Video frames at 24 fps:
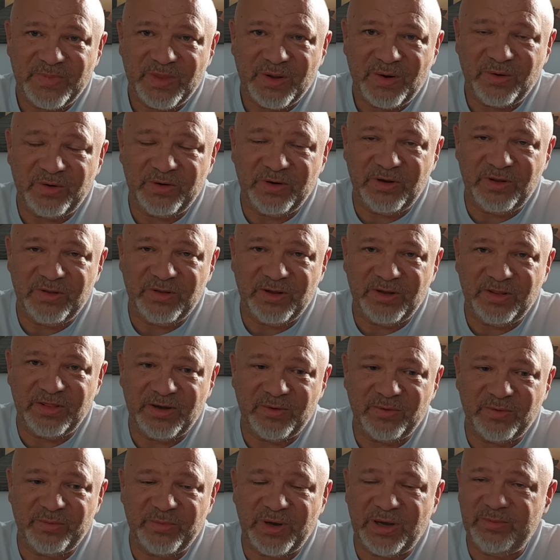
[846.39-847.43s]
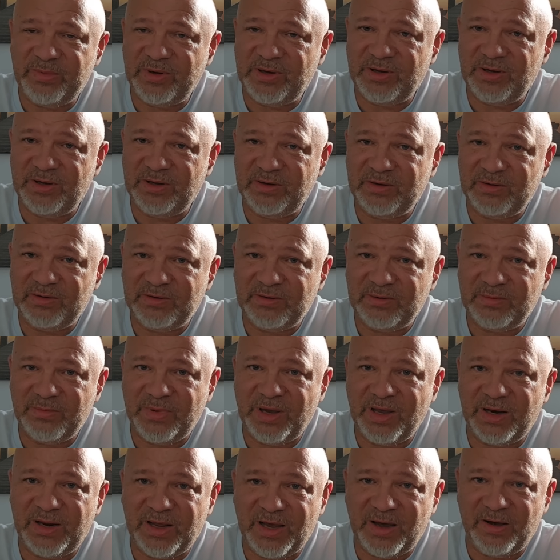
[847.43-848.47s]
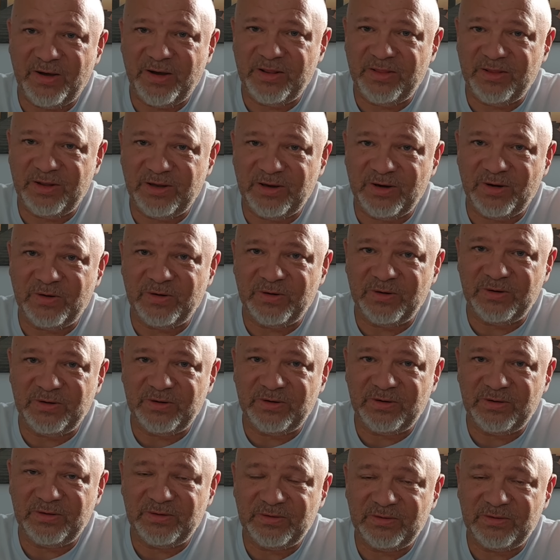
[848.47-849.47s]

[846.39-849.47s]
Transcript: Or do you think they were maybe met out in the yard